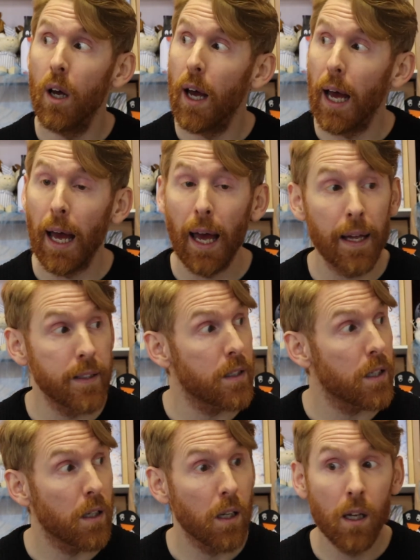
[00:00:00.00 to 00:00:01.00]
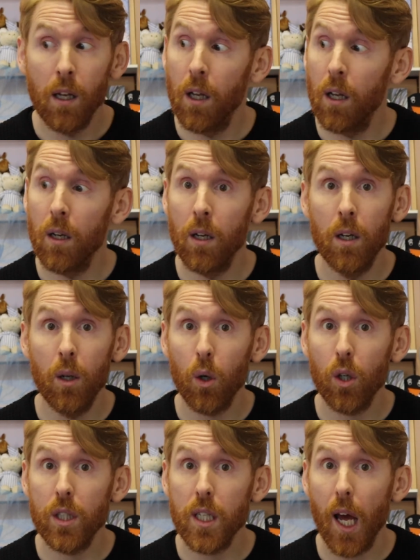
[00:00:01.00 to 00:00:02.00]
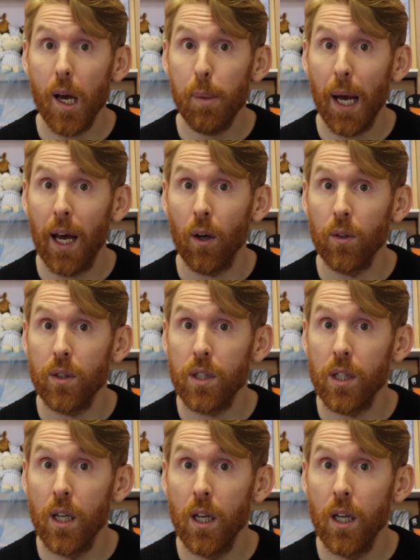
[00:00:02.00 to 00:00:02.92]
and looked about,